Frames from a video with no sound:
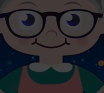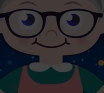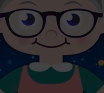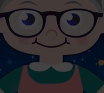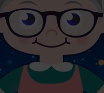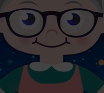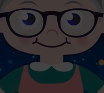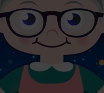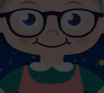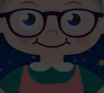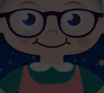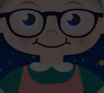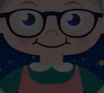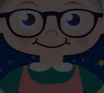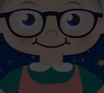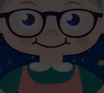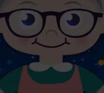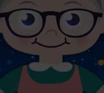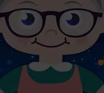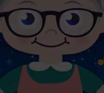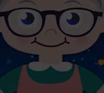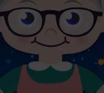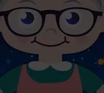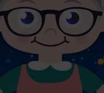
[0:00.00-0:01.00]

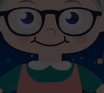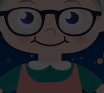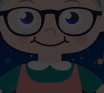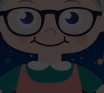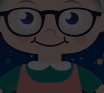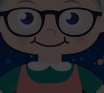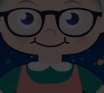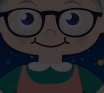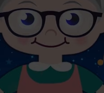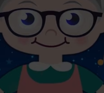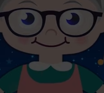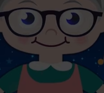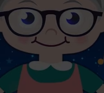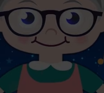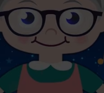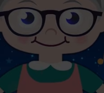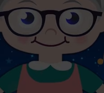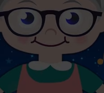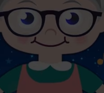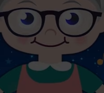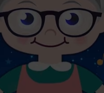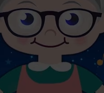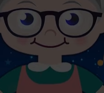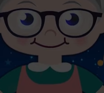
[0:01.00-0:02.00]

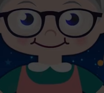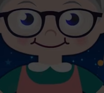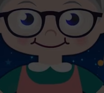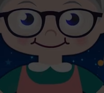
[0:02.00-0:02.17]
(no one is talking)